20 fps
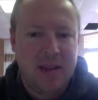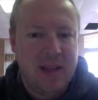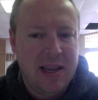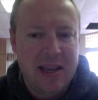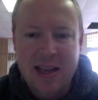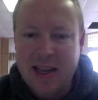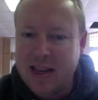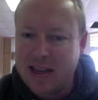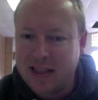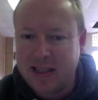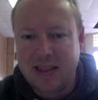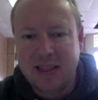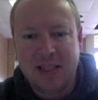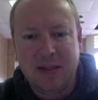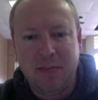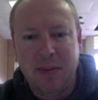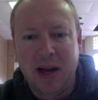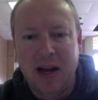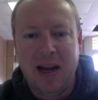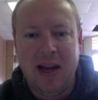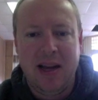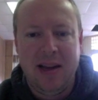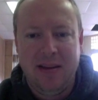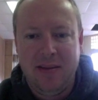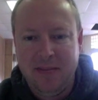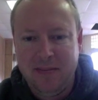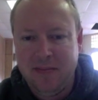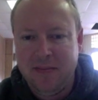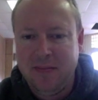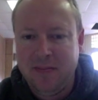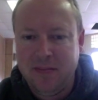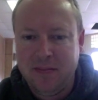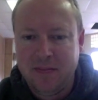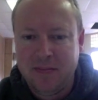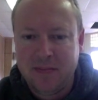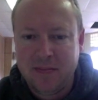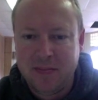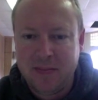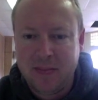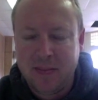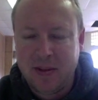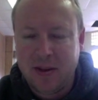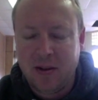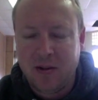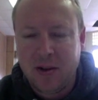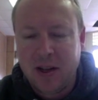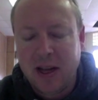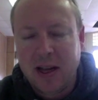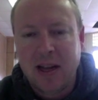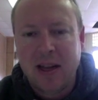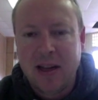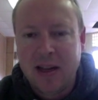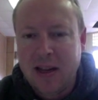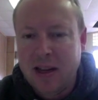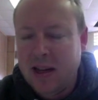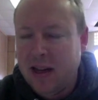Easy as pie. Okay?